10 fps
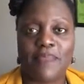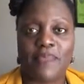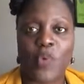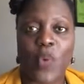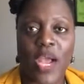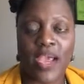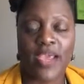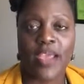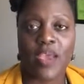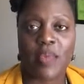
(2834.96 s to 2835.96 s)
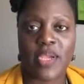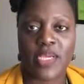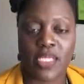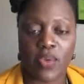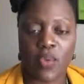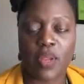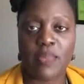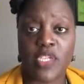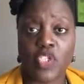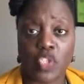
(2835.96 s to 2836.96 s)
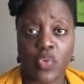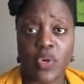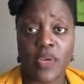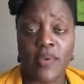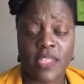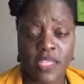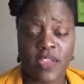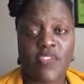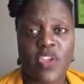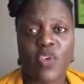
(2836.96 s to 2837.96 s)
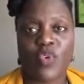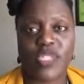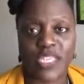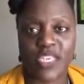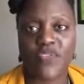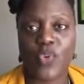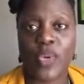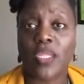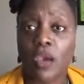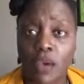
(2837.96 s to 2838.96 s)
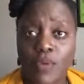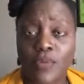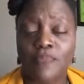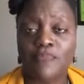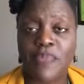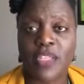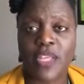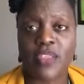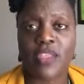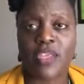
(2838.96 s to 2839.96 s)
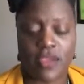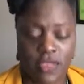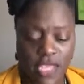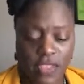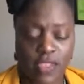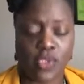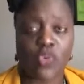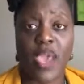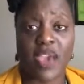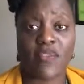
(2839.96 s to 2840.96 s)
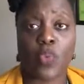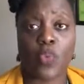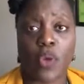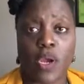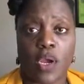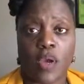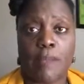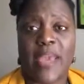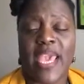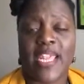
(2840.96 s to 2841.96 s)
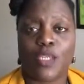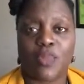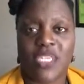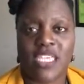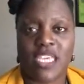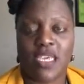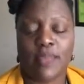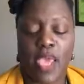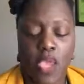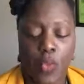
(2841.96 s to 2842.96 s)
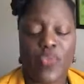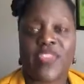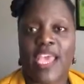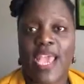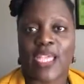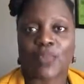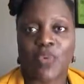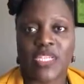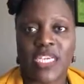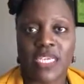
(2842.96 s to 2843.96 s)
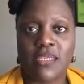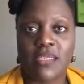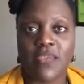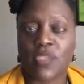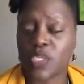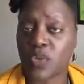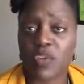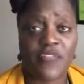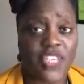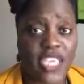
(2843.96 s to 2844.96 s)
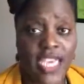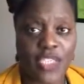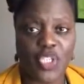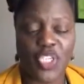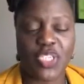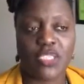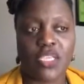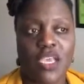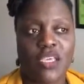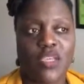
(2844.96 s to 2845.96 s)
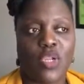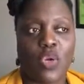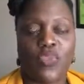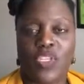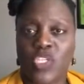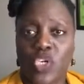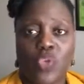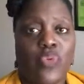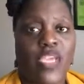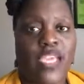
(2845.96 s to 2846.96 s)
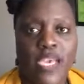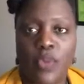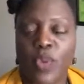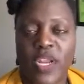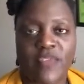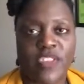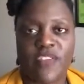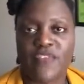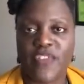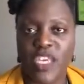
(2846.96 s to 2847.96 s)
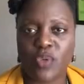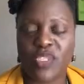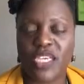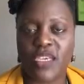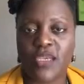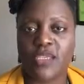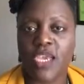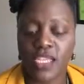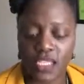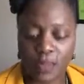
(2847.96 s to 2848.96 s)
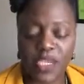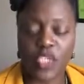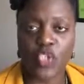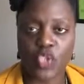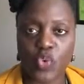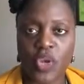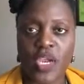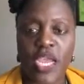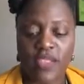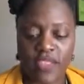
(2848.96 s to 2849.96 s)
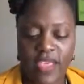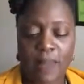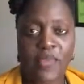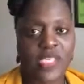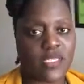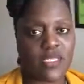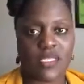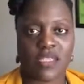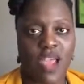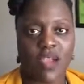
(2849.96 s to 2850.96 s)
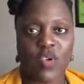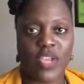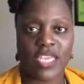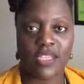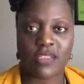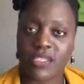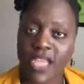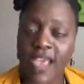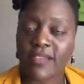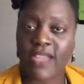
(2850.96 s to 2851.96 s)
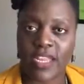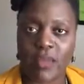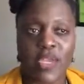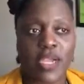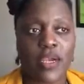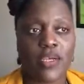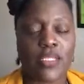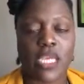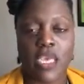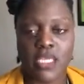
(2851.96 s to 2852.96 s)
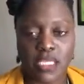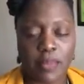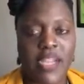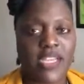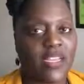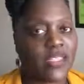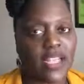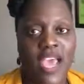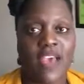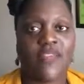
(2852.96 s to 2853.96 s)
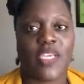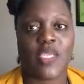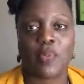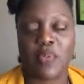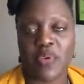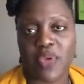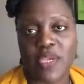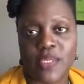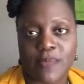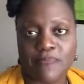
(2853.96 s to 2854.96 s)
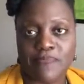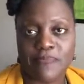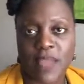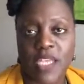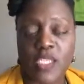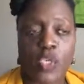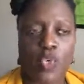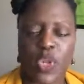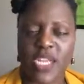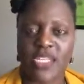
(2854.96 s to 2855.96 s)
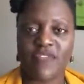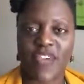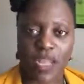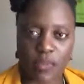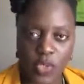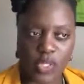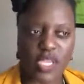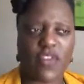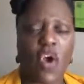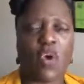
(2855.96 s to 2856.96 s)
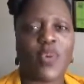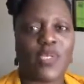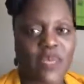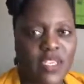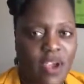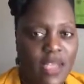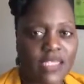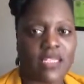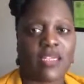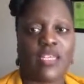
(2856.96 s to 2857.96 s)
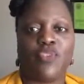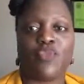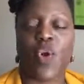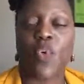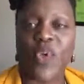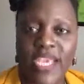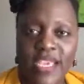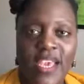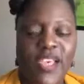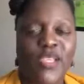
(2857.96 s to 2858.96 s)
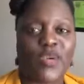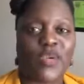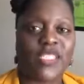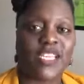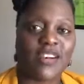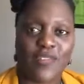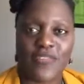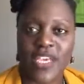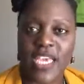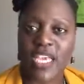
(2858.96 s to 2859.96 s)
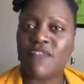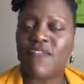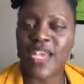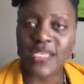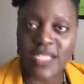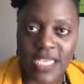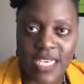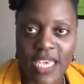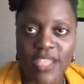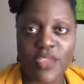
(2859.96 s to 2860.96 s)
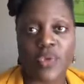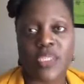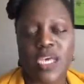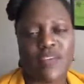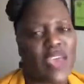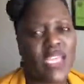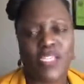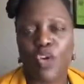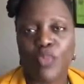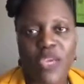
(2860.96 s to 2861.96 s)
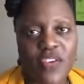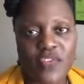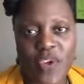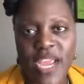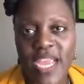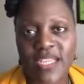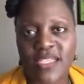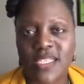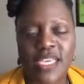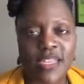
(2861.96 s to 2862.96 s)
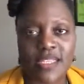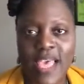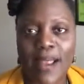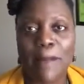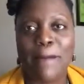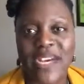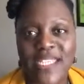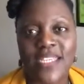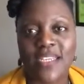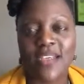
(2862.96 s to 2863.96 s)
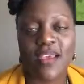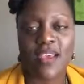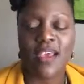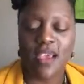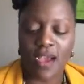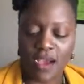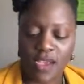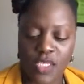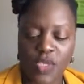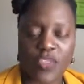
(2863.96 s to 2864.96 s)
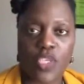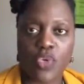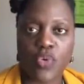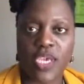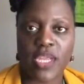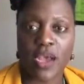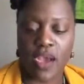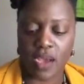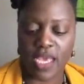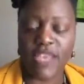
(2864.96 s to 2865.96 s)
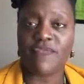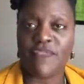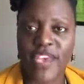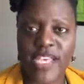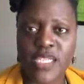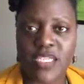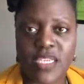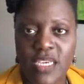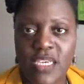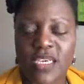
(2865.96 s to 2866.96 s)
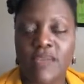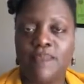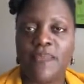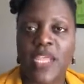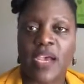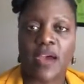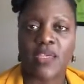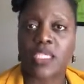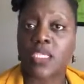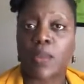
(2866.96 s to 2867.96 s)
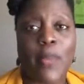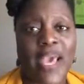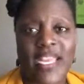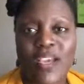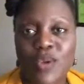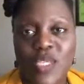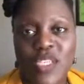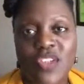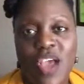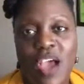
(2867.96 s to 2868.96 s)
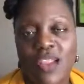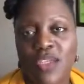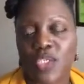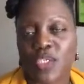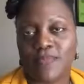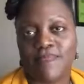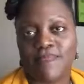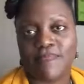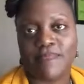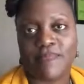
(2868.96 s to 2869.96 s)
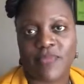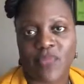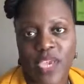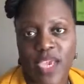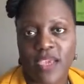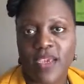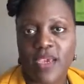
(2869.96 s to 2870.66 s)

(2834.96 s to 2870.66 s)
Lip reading: Why? Because they want to be sure that if they're going to give you a loan, that you have a management team with the expertise and the certifications, you know, the degree and whatever the field is, to be sure that that business is not going to get stagnated because somebody doesn't have the experience. So you want to develop yourself. Always be constantly growing yourself, investing in yourself. Don't be afraid to set aside a budget so that you can invest in somebody else's knowledge. Okay.